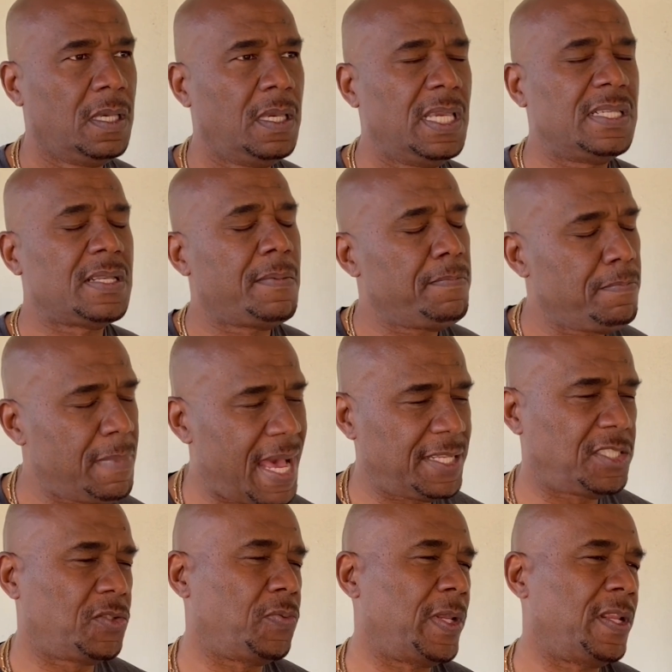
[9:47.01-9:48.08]
He's a
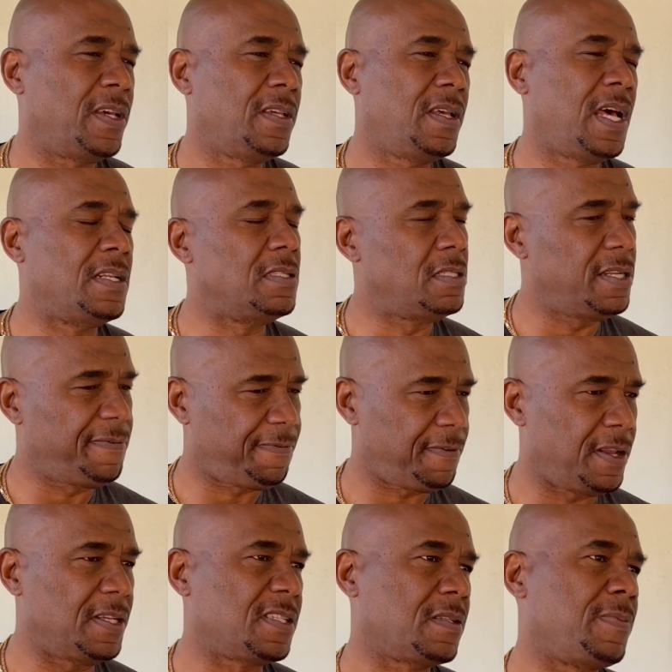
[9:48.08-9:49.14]
match winner, a
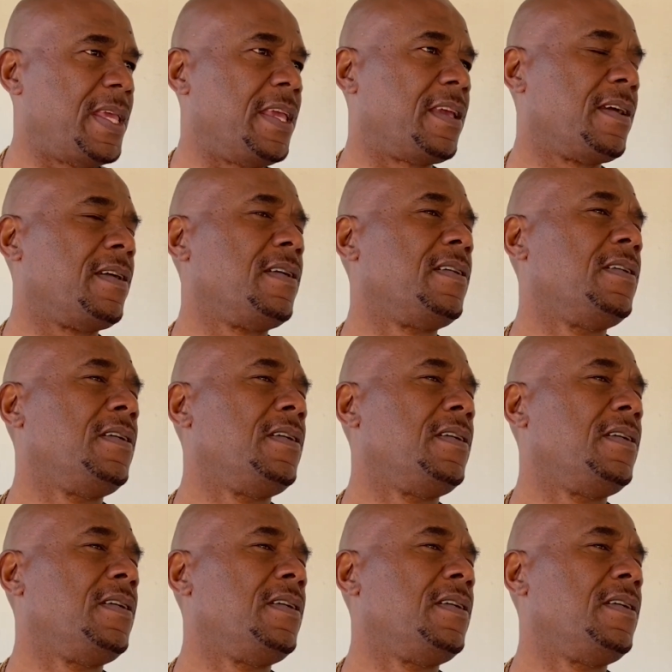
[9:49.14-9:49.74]
difference maker.